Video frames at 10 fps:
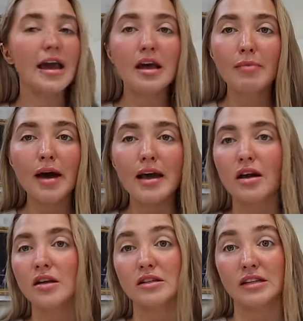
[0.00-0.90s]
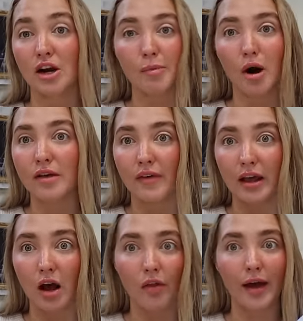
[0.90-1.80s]
in my dinner party
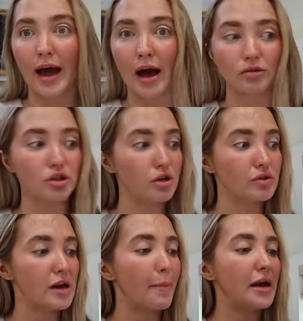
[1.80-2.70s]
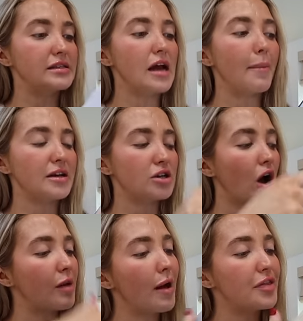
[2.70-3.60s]
video, like how to step by step, I
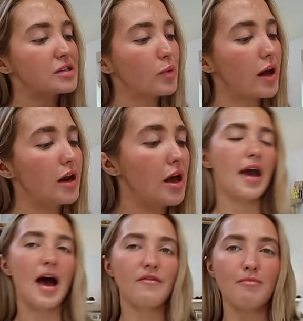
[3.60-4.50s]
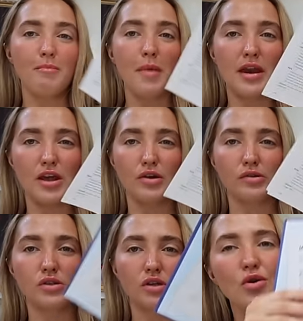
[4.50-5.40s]
talk about this one. They have
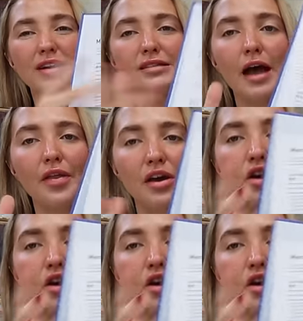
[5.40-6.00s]
menus. You can decide like